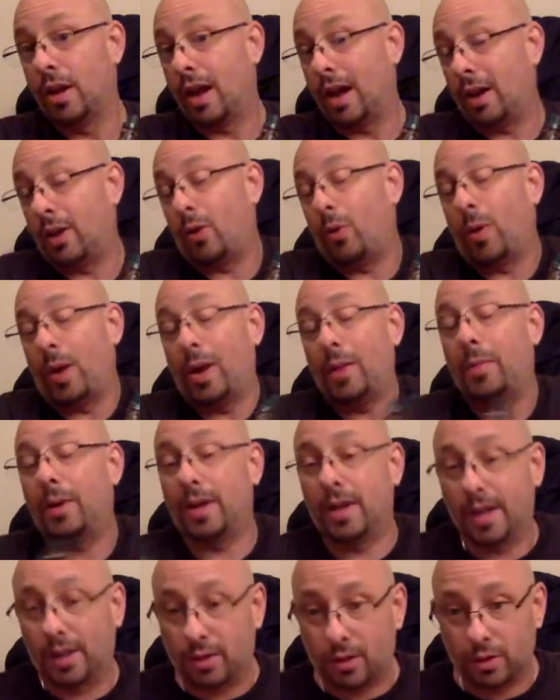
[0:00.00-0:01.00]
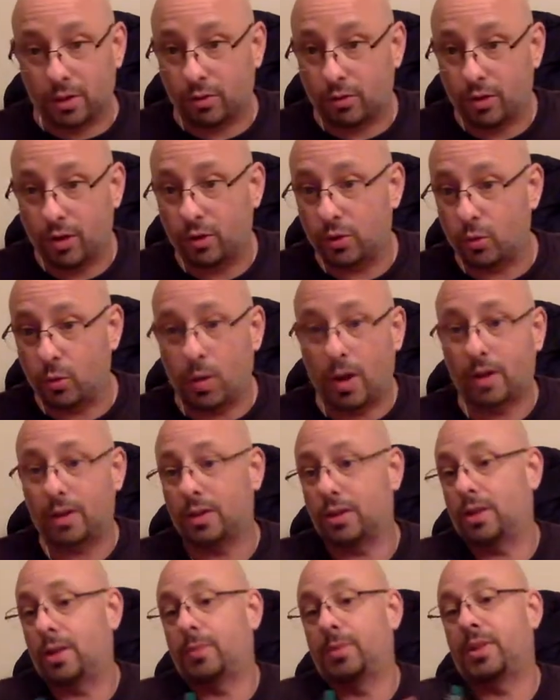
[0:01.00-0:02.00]
I don't know anybody that does 300 watts
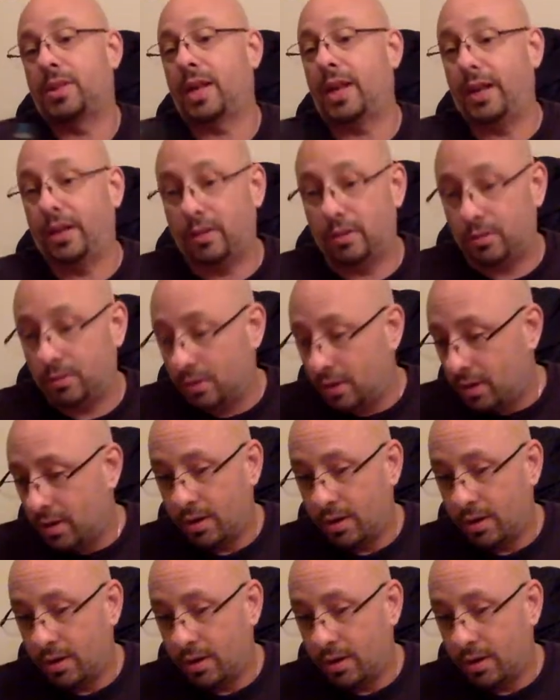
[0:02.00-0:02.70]
except Satan